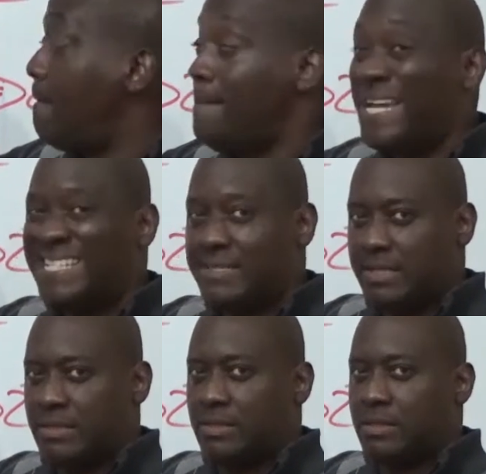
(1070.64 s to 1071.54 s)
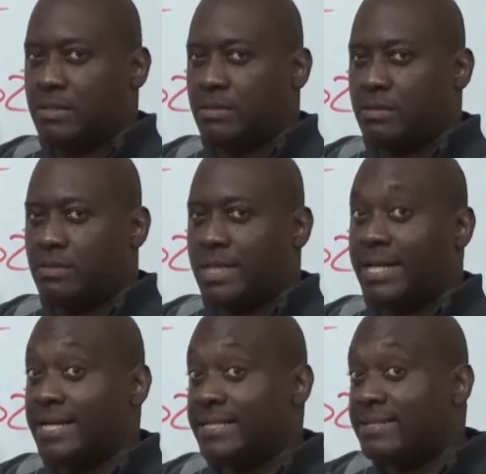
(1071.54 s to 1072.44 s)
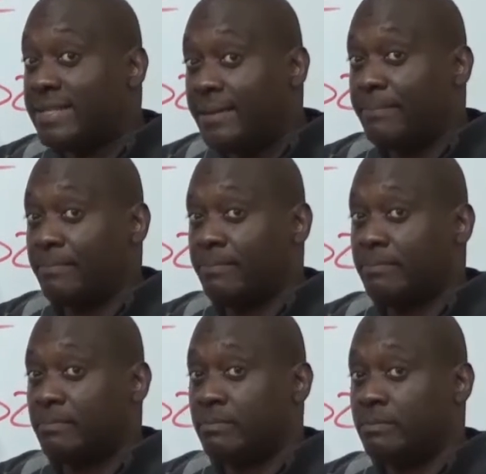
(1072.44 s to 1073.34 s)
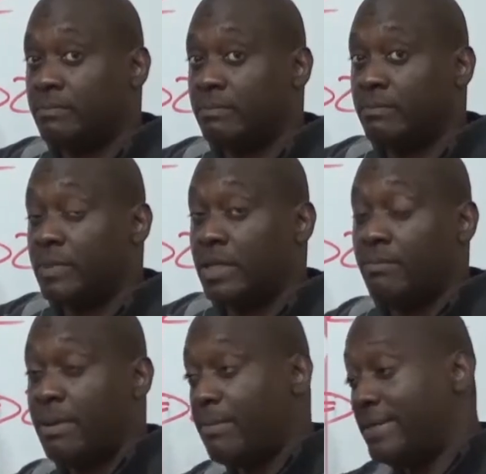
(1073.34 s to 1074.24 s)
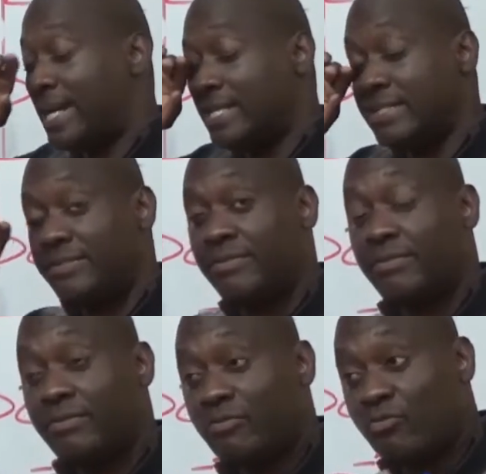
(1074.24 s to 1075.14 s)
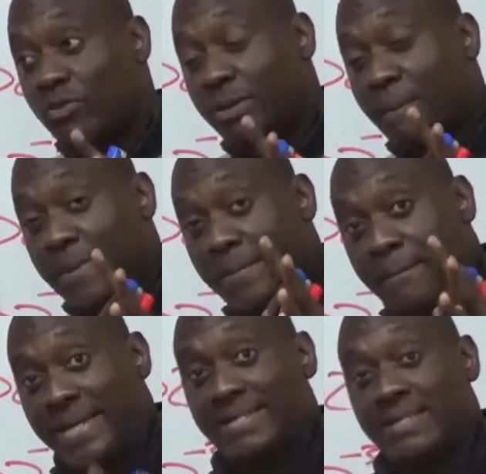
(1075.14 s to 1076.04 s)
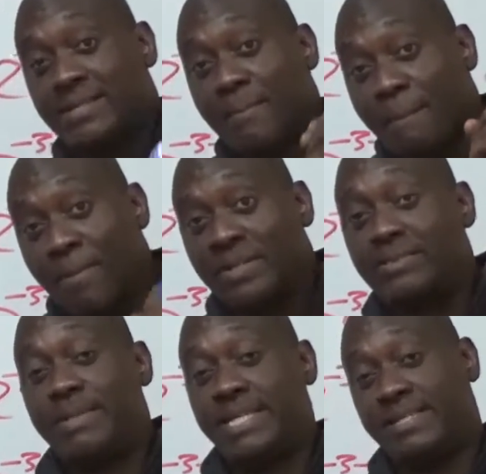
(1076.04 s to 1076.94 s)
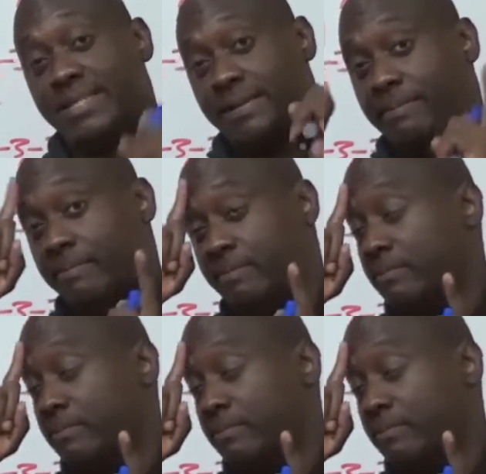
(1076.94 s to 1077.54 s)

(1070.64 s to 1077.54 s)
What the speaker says: bases that are the same, remember that is the bases must be the same.